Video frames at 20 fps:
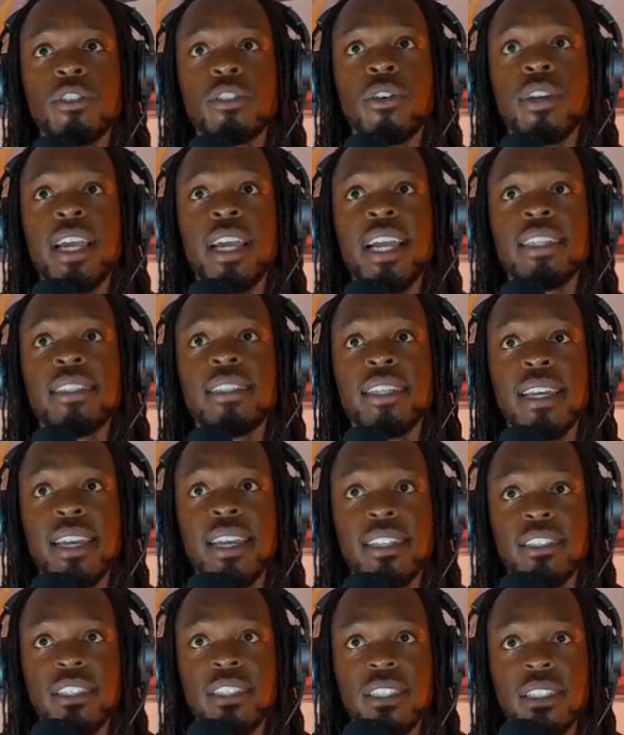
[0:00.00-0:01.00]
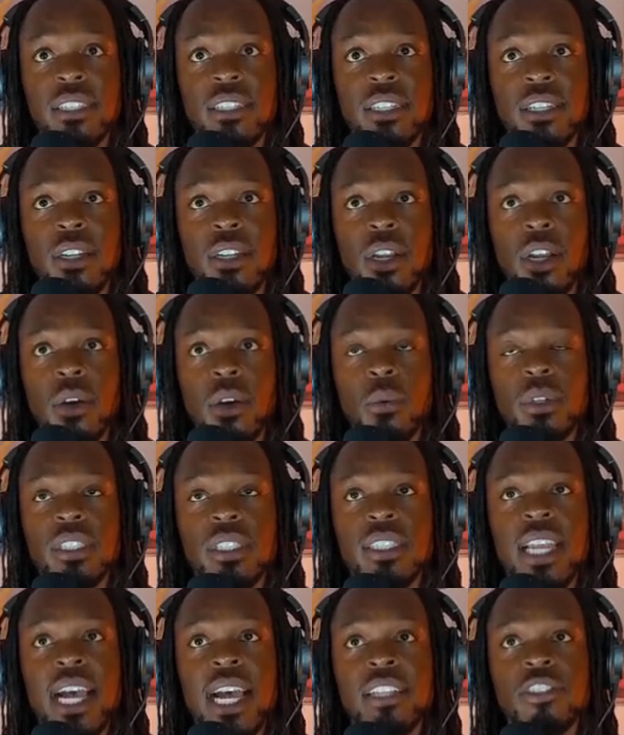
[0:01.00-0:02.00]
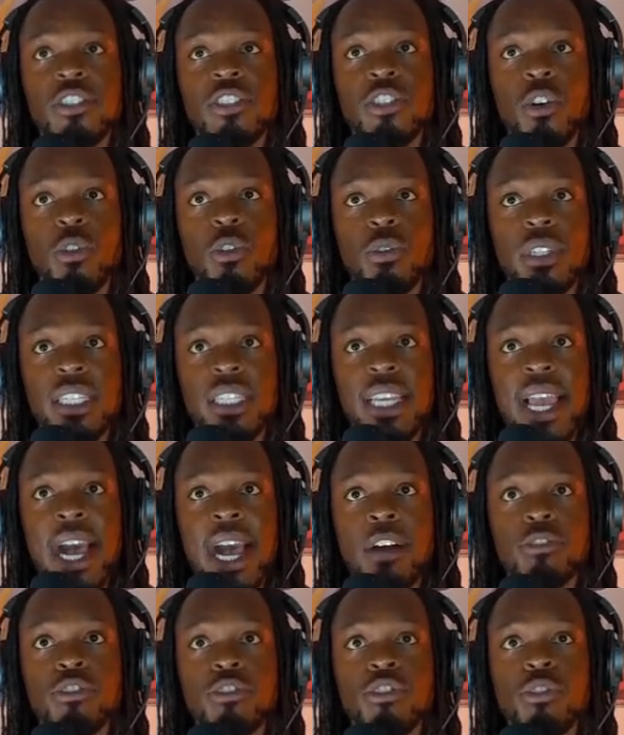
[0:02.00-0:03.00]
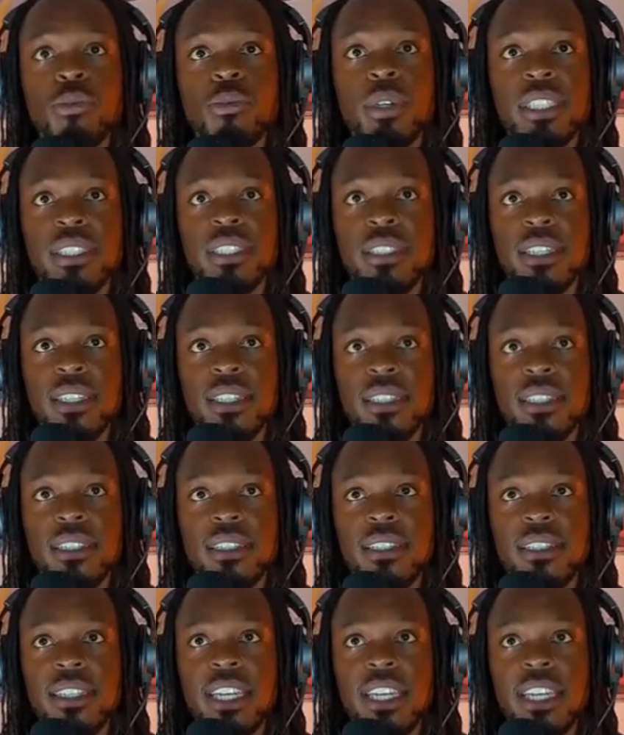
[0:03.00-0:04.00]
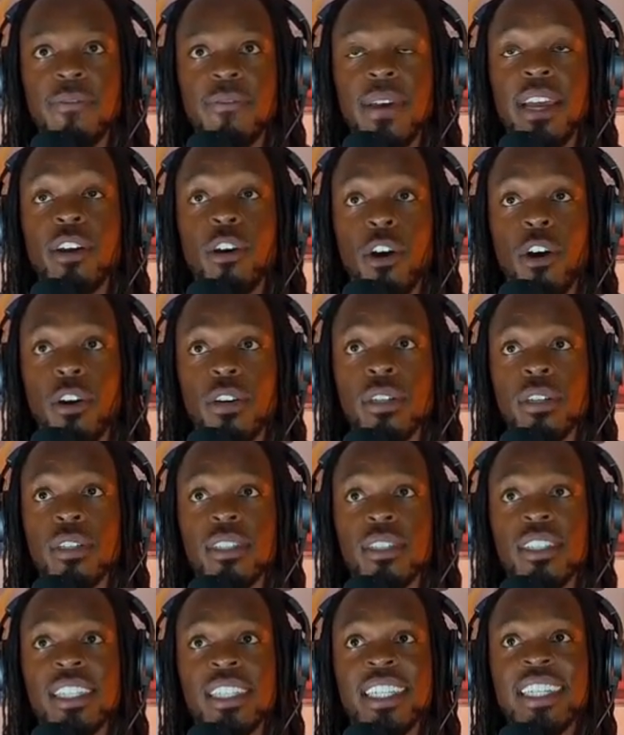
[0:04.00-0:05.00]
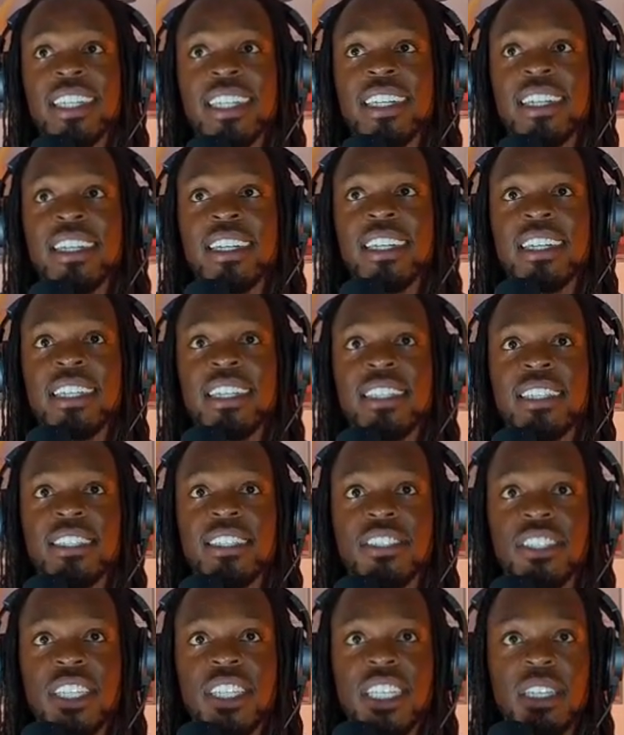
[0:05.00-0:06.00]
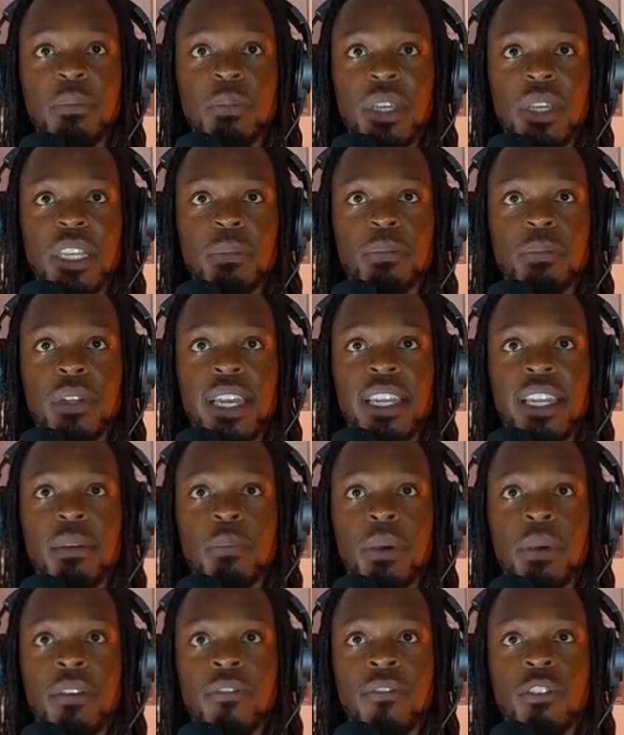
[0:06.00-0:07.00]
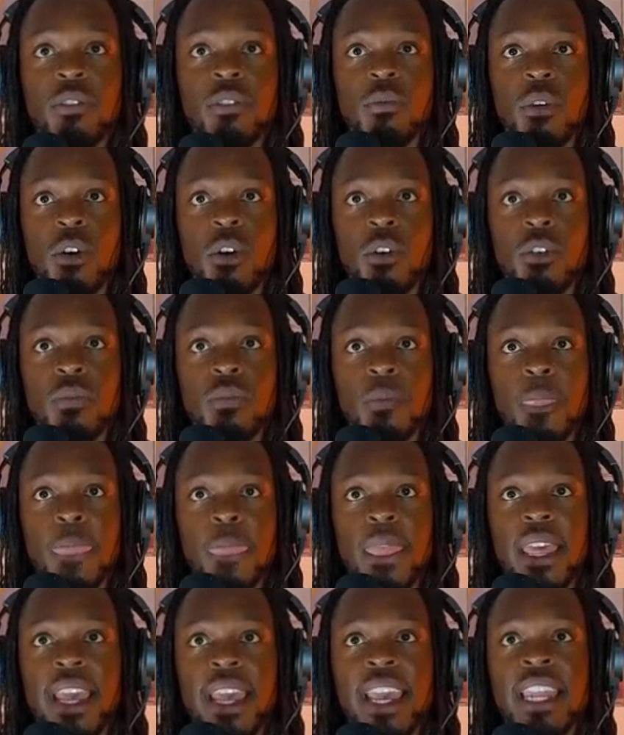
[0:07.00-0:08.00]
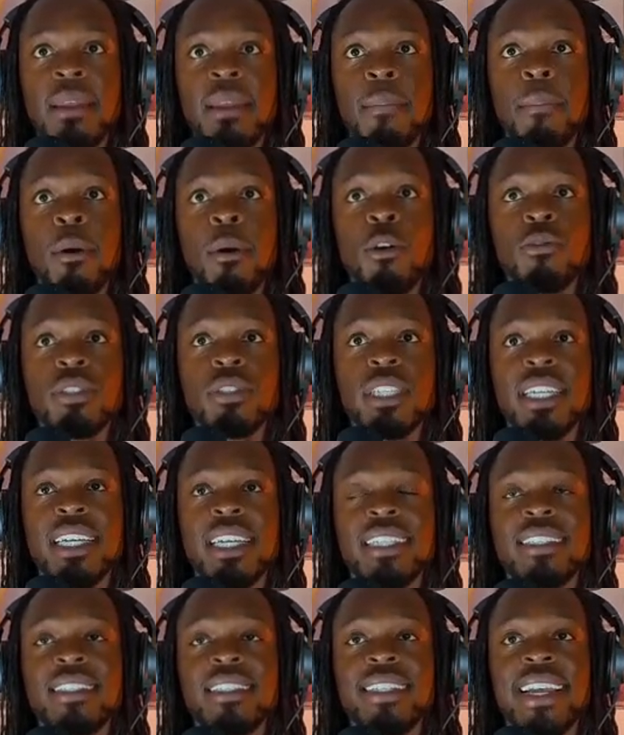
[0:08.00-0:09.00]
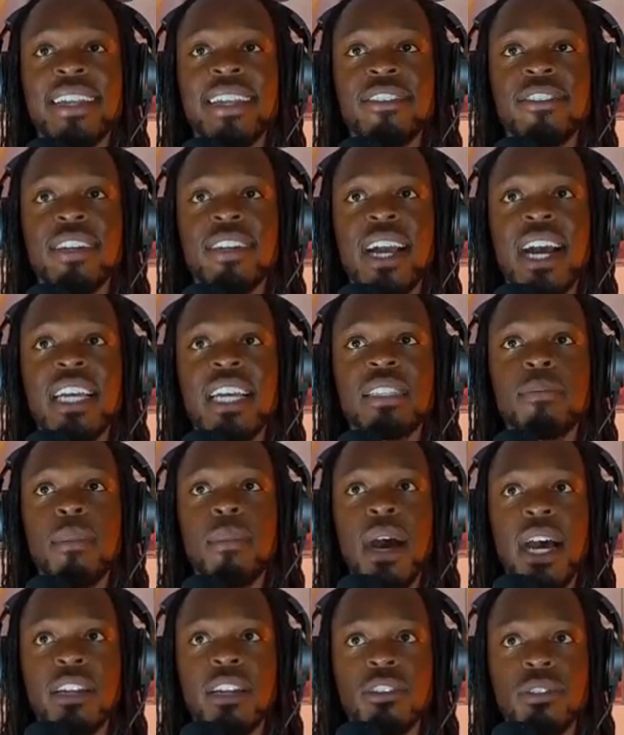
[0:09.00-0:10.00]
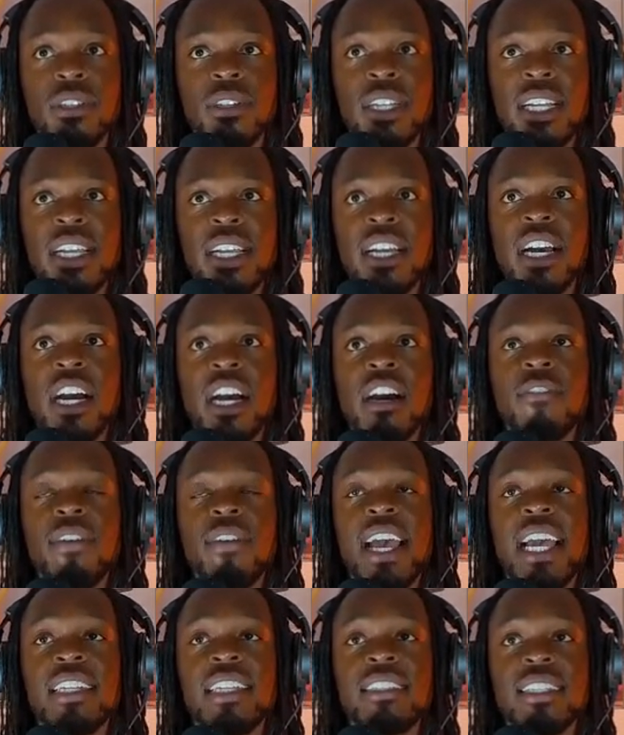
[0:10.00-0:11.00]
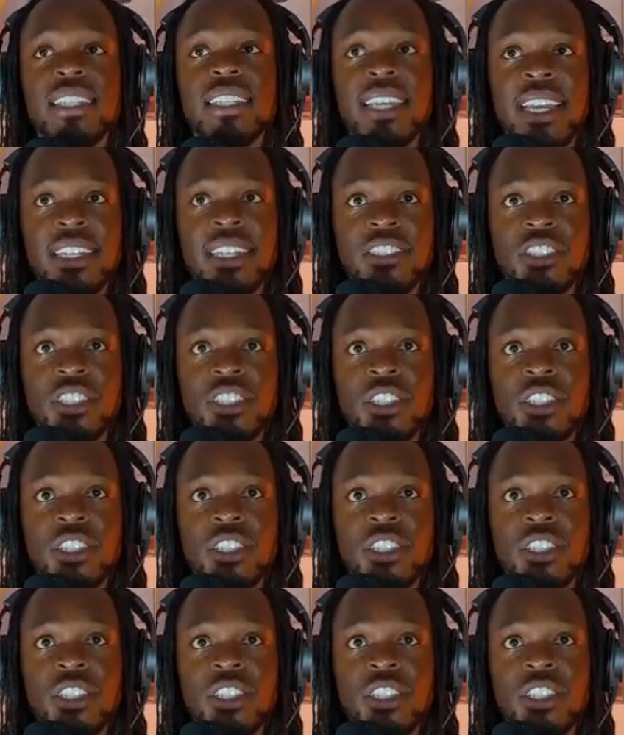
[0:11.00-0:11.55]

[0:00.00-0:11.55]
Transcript: on education was not solely altruistic, if at all. The GEB played a pivotal role in imposing a standardized model of education